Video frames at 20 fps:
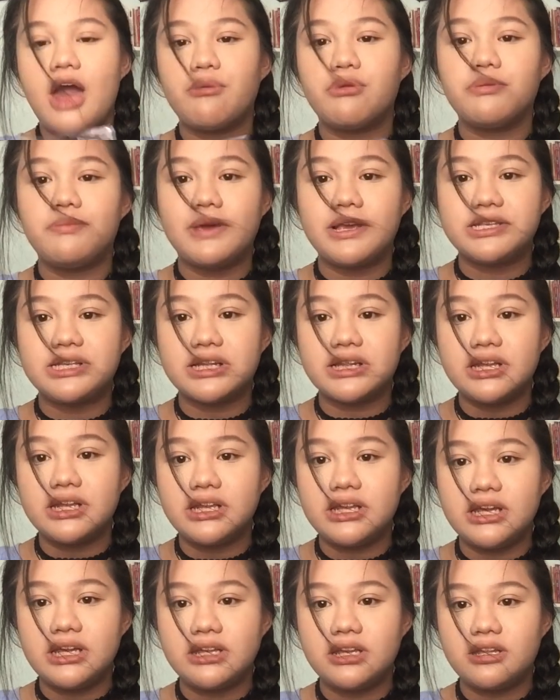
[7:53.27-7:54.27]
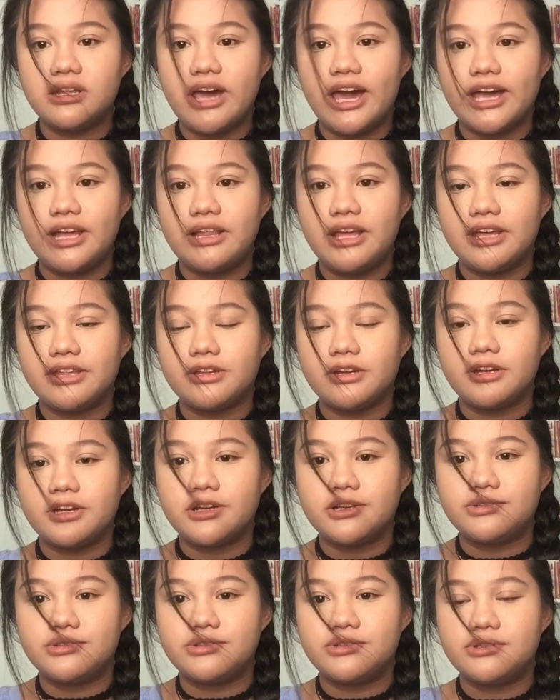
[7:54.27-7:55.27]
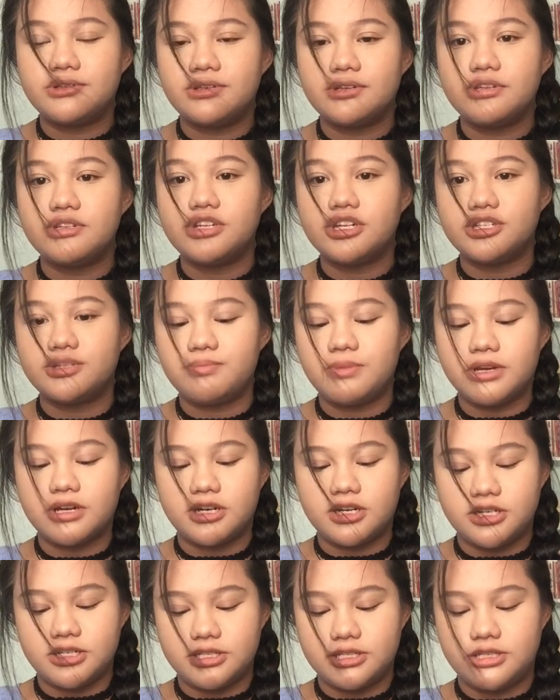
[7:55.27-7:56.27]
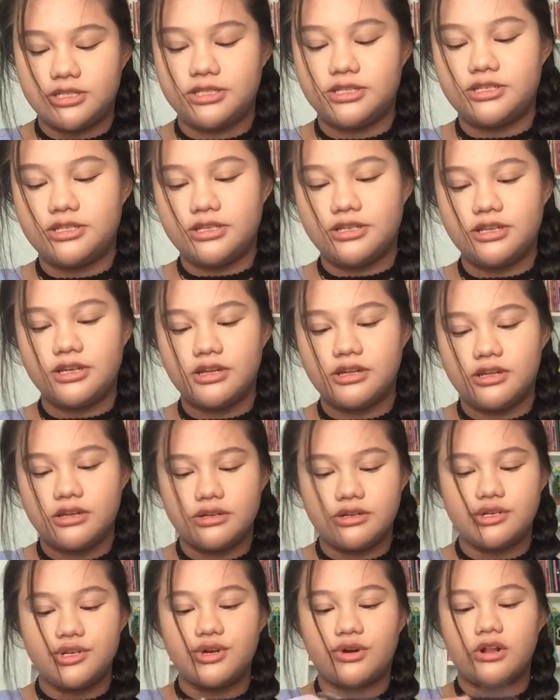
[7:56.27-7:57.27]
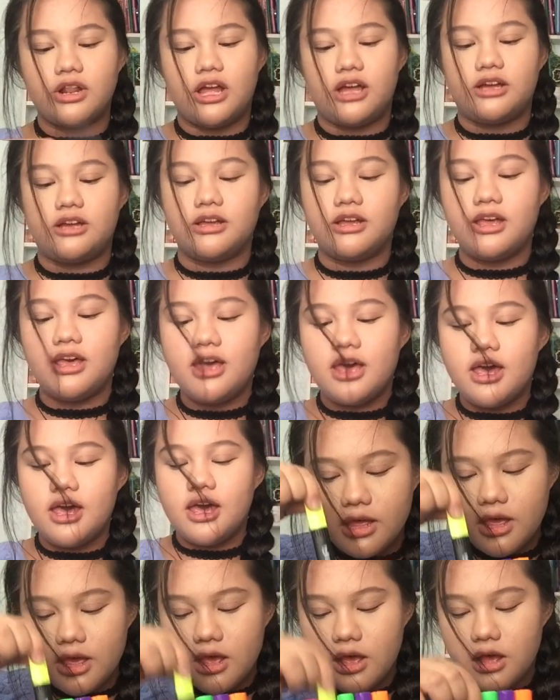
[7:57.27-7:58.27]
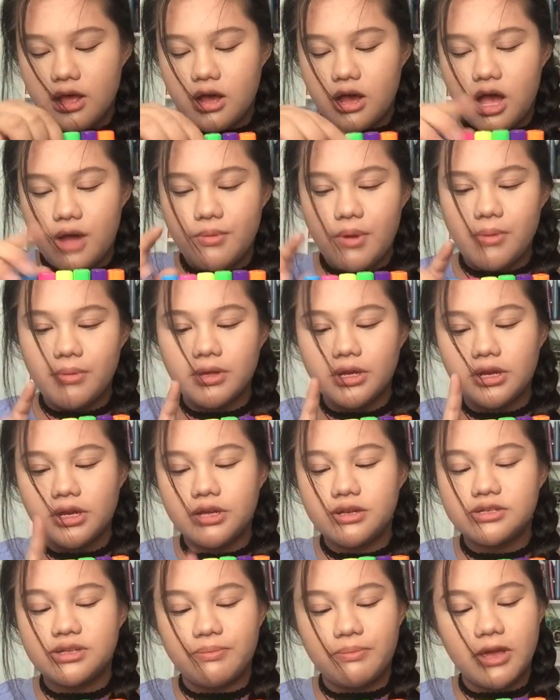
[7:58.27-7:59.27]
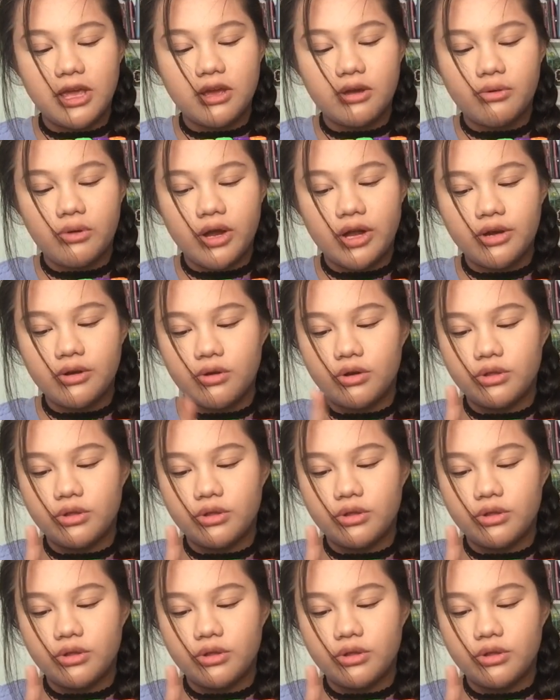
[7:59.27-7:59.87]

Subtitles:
And we basically needed highlighters just because. Joke around. I'm probably gonna use the pink one